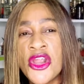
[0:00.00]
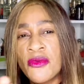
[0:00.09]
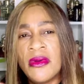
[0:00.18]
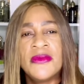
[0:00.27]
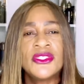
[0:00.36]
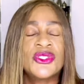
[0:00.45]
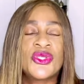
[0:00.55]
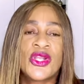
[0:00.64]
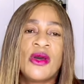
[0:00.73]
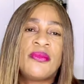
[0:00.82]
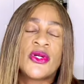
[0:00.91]
Remember to
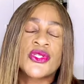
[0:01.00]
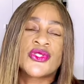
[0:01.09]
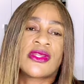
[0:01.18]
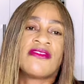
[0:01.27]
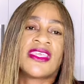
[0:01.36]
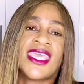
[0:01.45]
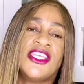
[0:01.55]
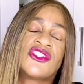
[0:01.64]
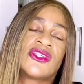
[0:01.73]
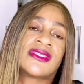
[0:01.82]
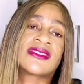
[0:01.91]
turn on post
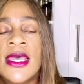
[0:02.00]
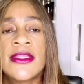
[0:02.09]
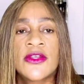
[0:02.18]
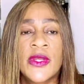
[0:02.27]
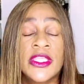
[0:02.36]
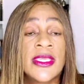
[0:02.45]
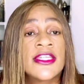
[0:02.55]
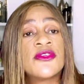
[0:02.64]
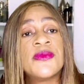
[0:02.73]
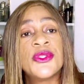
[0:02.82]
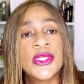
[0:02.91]
notifications. That way you get
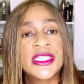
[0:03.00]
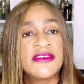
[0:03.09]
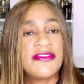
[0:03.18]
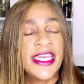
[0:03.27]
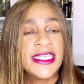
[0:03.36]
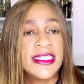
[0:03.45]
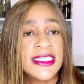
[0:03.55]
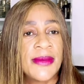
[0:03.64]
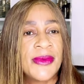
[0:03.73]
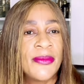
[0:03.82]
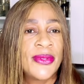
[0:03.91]
to be notified
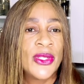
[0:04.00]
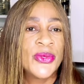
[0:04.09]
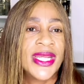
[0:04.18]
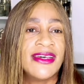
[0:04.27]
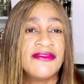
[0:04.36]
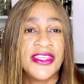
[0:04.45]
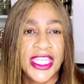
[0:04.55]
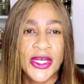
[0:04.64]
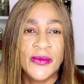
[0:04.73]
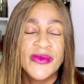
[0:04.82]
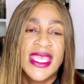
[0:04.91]
anytime I upload a
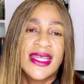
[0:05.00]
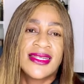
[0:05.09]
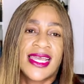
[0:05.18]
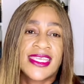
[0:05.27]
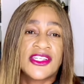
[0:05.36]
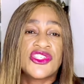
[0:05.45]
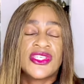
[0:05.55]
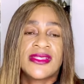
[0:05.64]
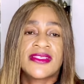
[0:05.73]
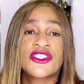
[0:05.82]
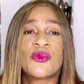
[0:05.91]
video. Like and
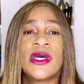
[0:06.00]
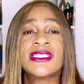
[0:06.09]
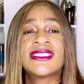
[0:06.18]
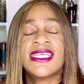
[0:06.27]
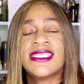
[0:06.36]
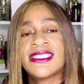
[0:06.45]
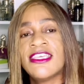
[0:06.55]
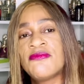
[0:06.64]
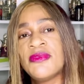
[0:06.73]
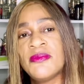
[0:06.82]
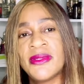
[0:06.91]
share this one. Stay
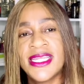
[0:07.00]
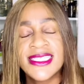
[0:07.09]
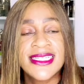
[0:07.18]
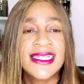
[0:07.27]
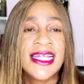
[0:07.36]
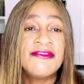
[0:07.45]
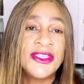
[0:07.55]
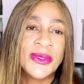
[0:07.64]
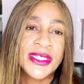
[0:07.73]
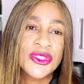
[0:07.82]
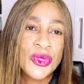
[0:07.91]
safe, be blessed. Love
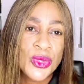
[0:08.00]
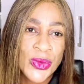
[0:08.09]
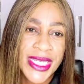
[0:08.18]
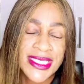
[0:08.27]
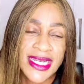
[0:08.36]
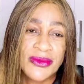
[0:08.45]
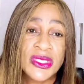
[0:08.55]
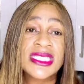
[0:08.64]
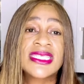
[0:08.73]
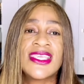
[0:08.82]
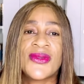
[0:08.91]
you as always, and I will
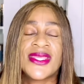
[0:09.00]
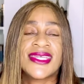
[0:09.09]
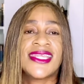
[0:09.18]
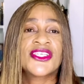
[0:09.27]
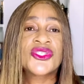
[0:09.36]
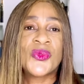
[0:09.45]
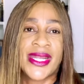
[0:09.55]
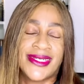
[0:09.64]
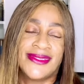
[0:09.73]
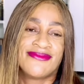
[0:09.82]
see you in the next one.